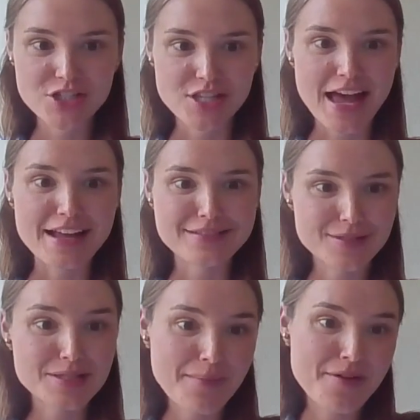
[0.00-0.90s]
and that
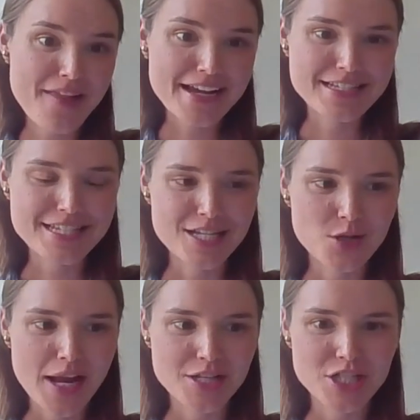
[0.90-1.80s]
some of that
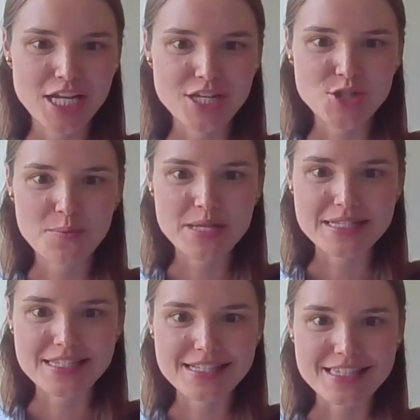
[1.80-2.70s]
continuing education
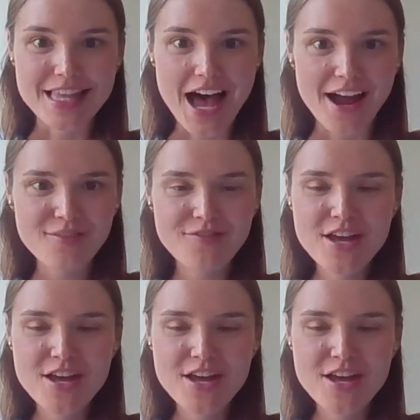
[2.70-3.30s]
piece is live.